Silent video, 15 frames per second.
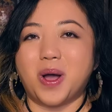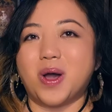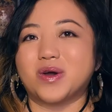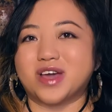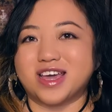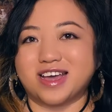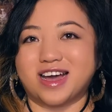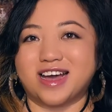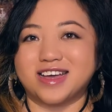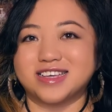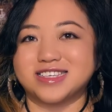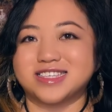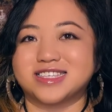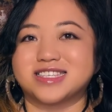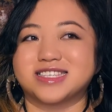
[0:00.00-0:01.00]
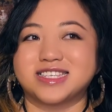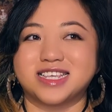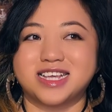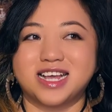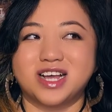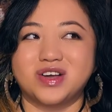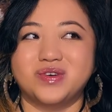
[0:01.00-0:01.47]
Okay, guys,
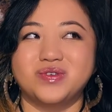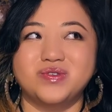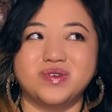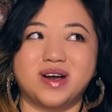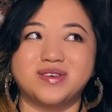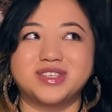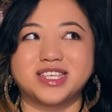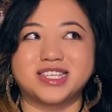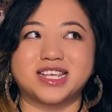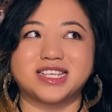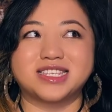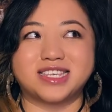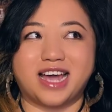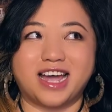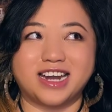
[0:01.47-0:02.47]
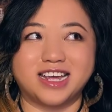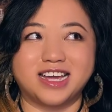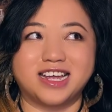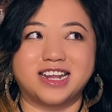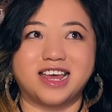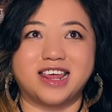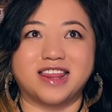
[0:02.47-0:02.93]
who else is
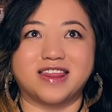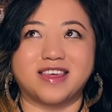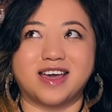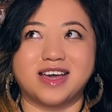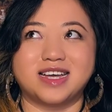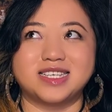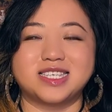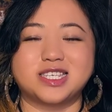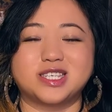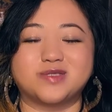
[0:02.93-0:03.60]
excited that